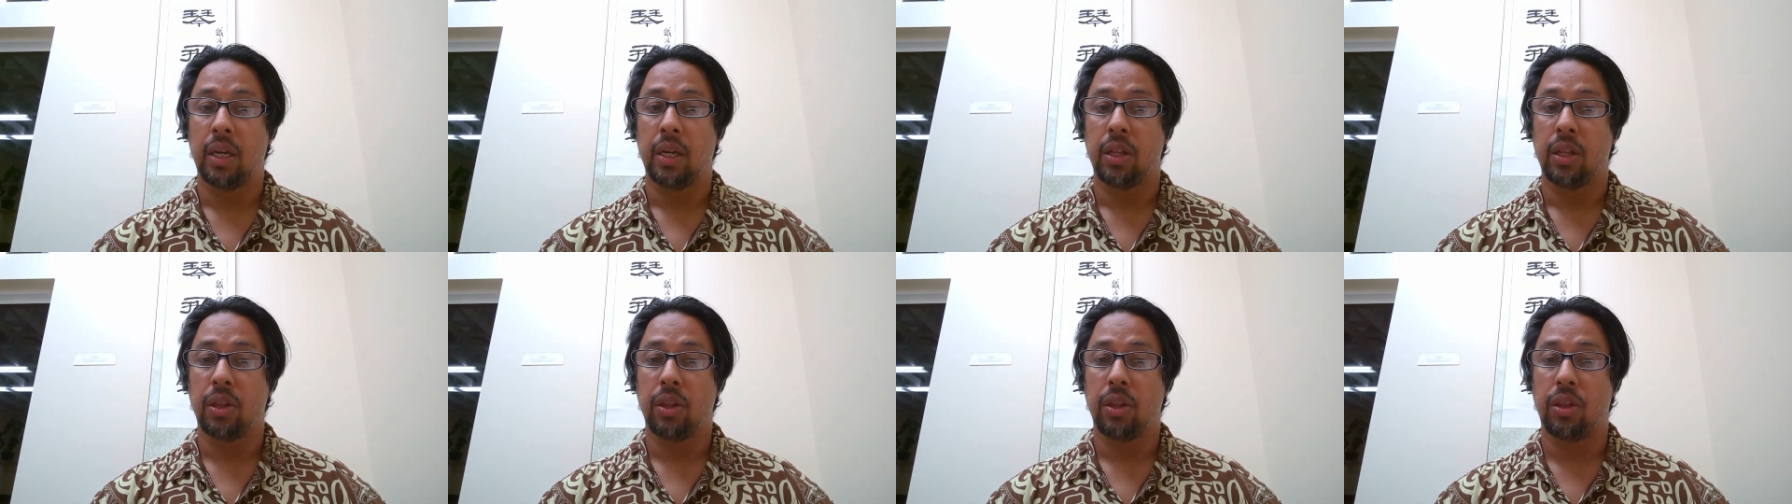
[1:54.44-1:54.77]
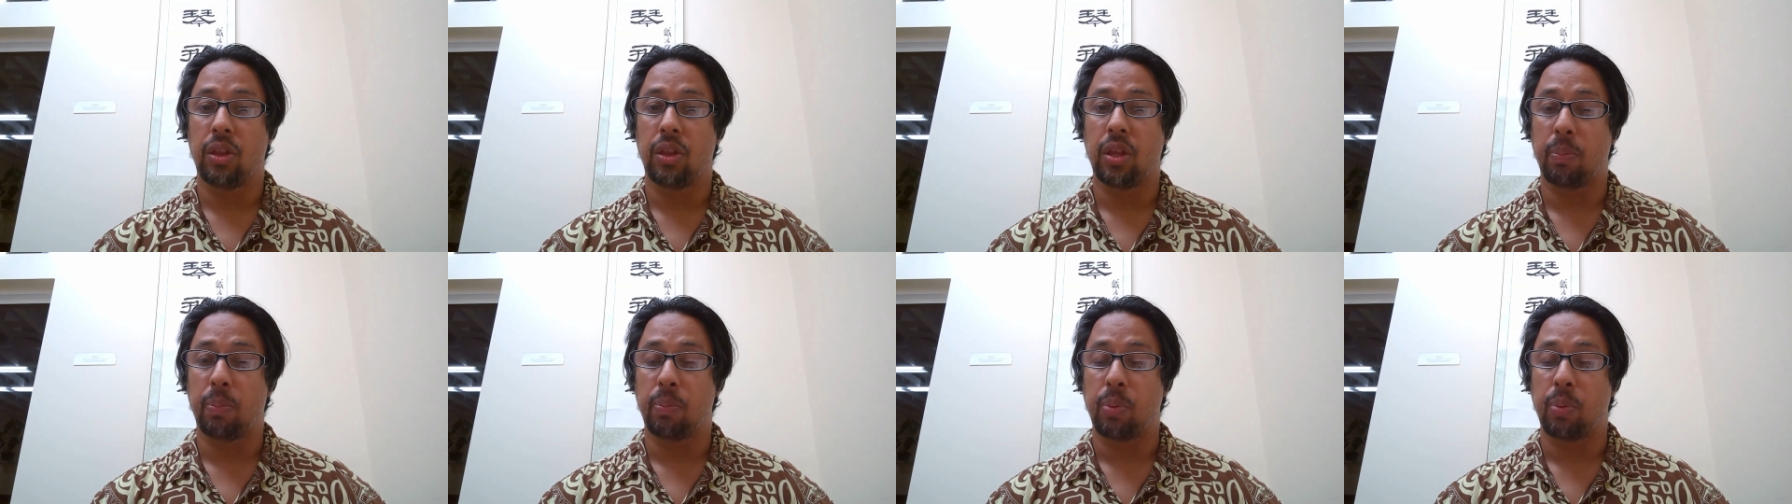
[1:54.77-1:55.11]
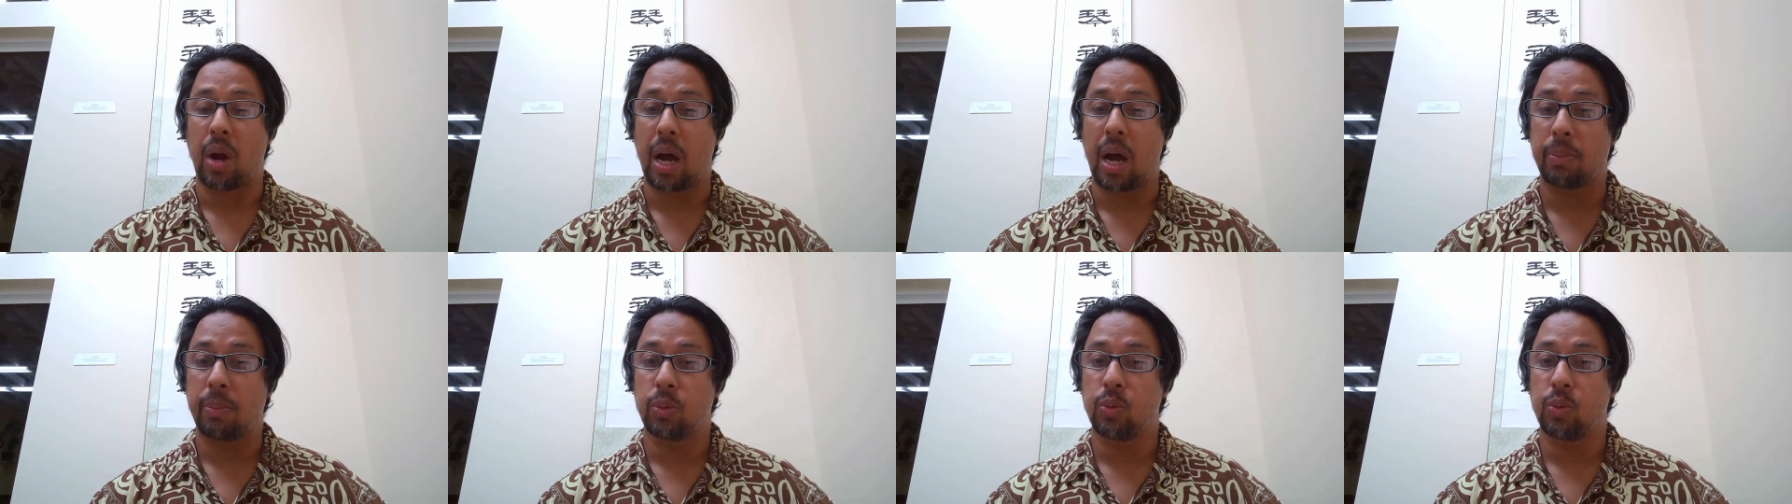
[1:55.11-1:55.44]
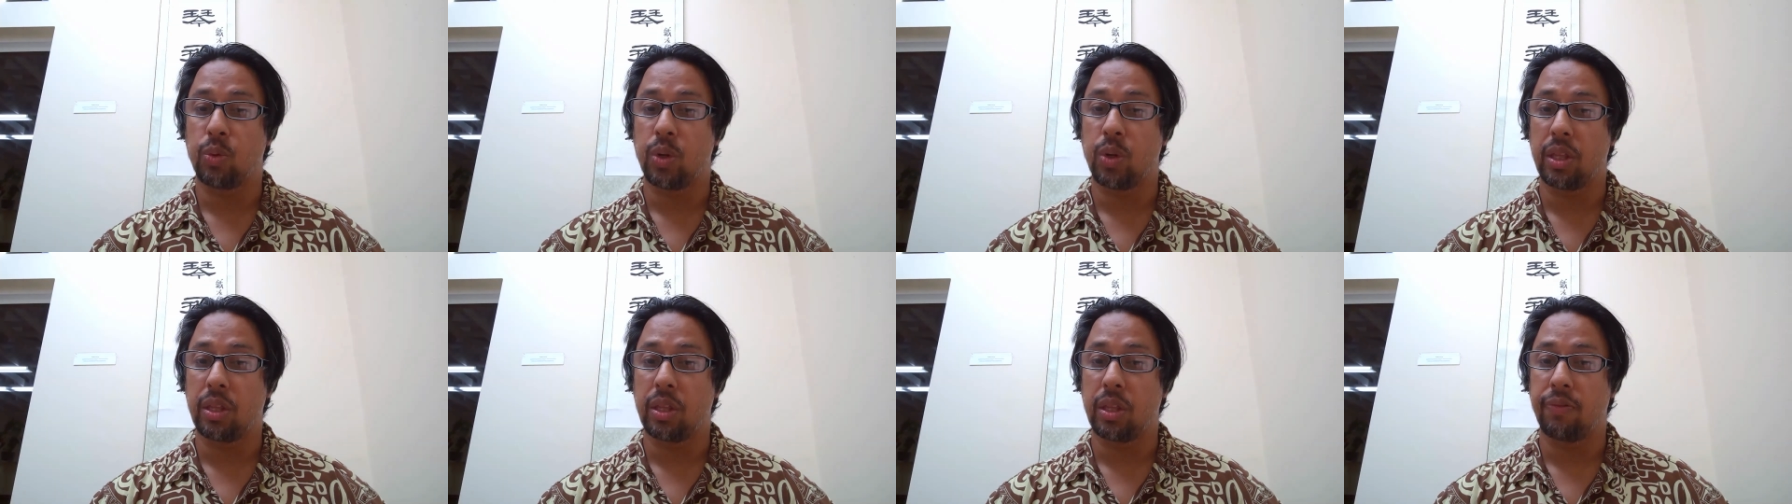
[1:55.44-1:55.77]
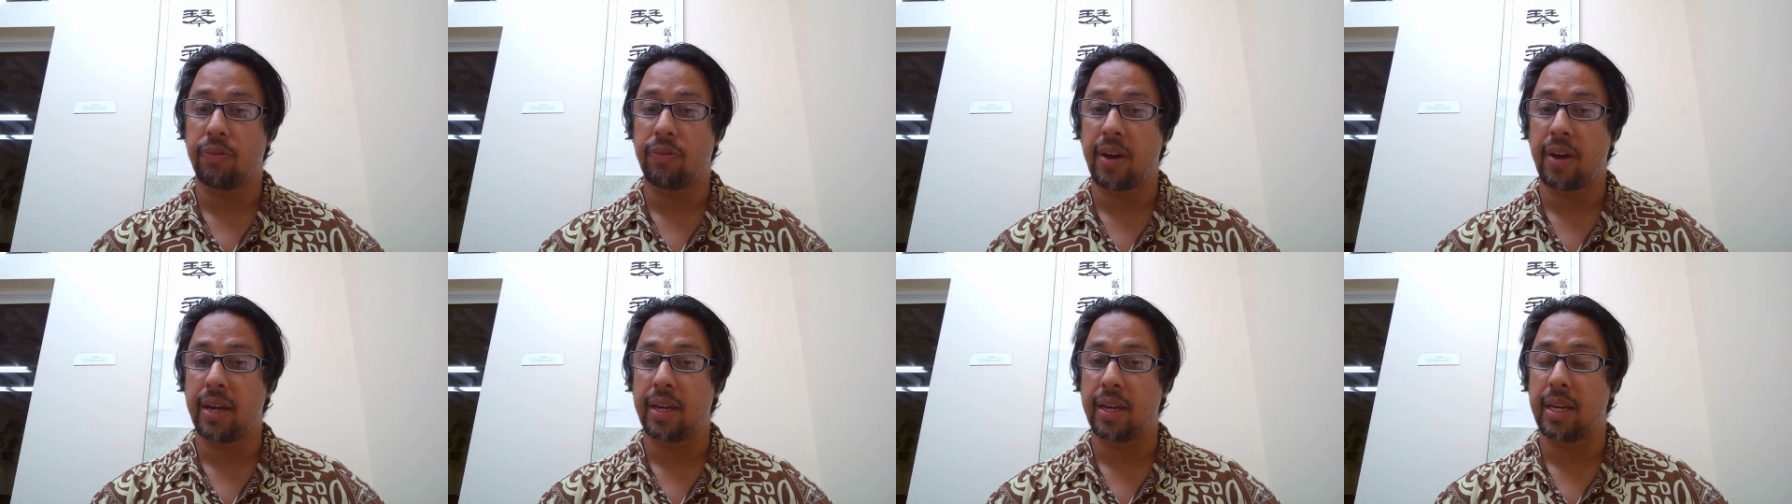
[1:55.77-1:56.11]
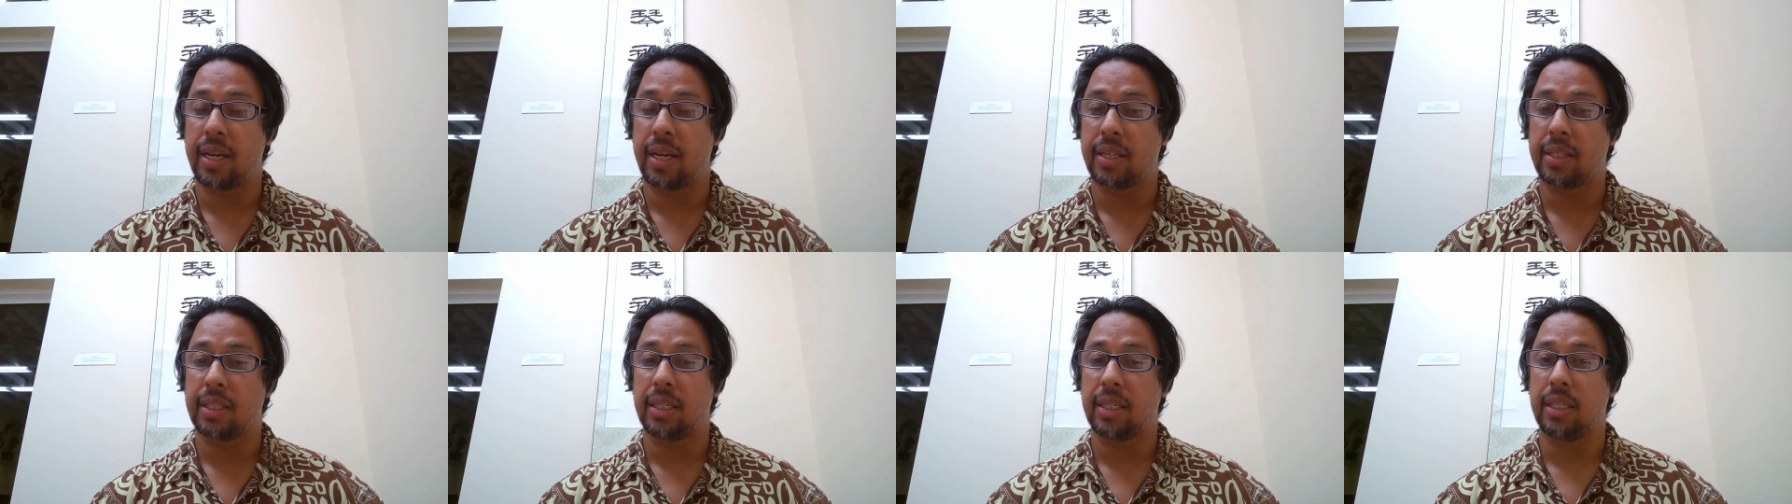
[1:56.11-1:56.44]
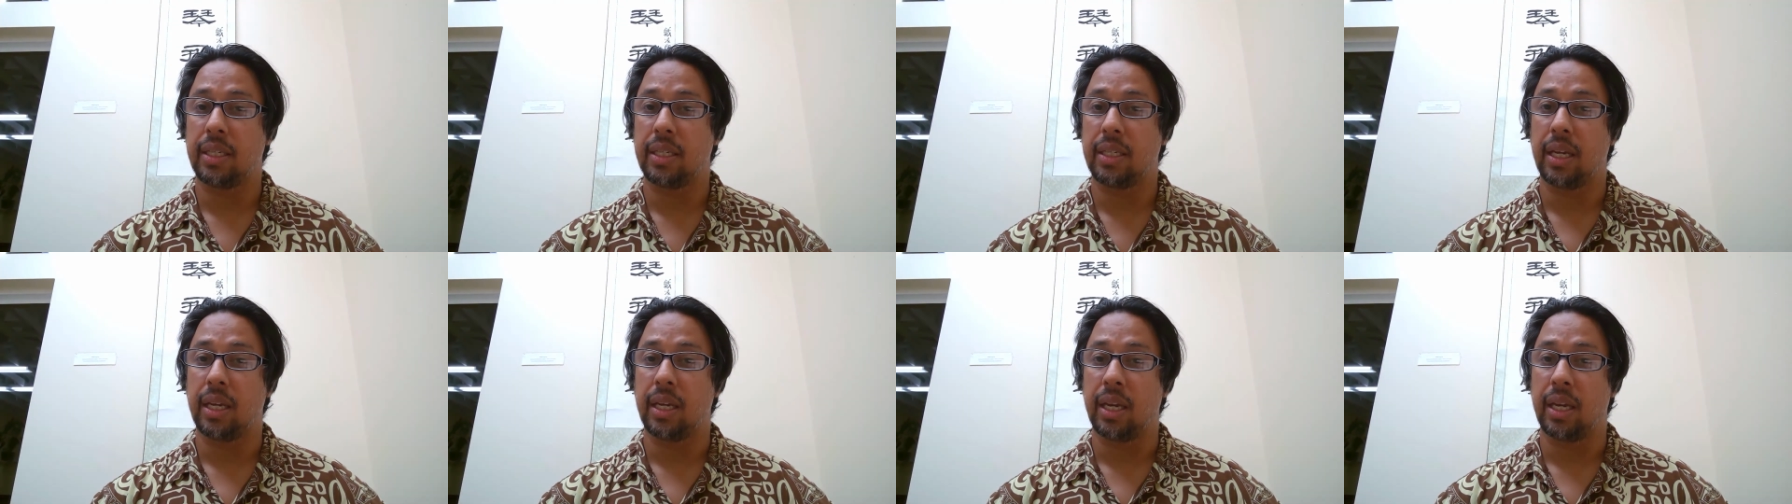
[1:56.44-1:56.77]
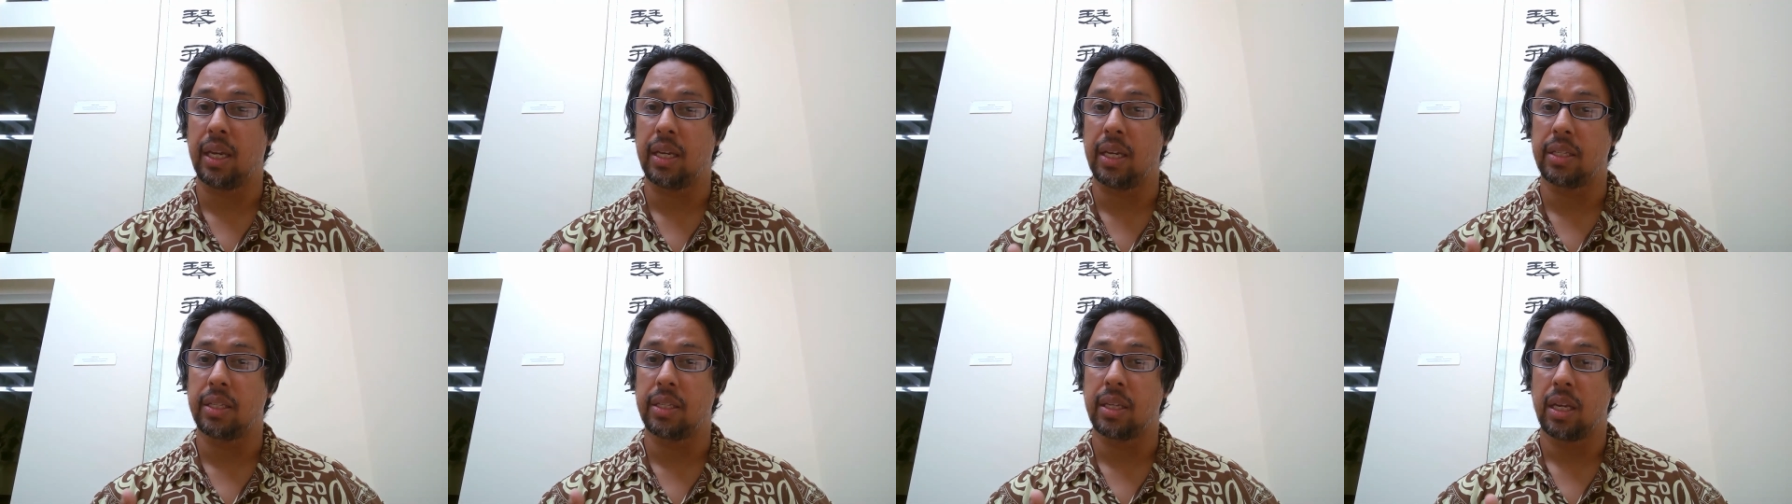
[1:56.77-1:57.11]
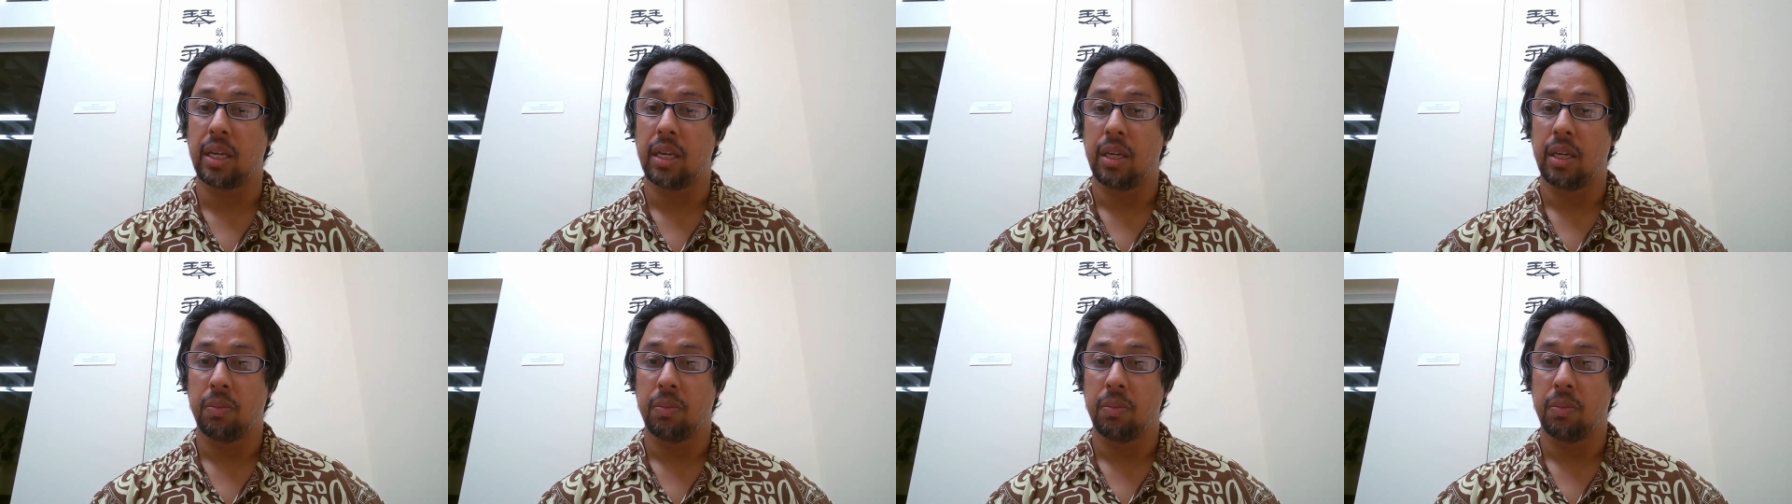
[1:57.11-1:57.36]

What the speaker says: The problem with the financing is